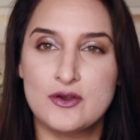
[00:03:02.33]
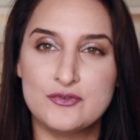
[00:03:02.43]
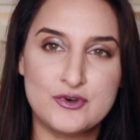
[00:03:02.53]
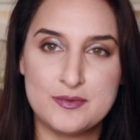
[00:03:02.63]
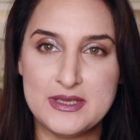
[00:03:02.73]

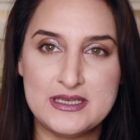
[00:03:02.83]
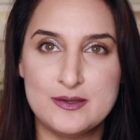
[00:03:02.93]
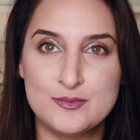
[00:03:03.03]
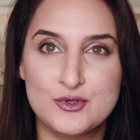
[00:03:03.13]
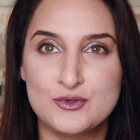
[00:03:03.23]
For a
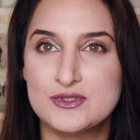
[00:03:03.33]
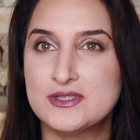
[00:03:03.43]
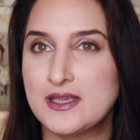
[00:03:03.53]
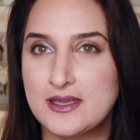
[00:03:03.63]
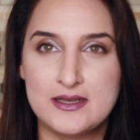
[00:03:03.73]
medium tone
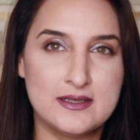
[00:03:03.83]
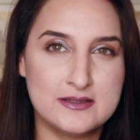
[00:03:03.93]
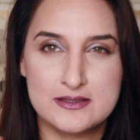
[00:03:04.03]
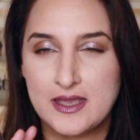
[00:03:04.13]
skin, it's